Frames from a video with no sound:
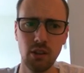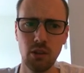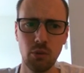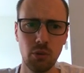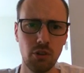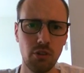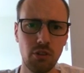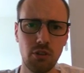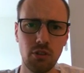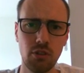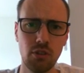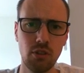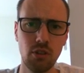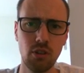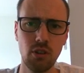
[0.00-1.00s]
which
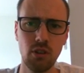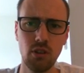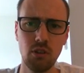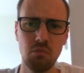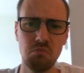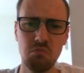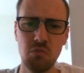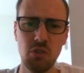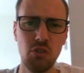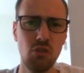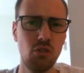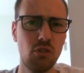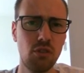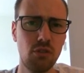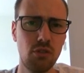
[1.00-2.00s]
is
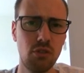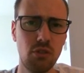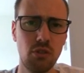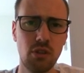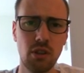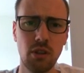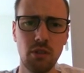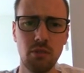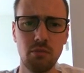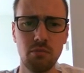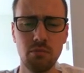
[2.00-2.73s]
huge if you can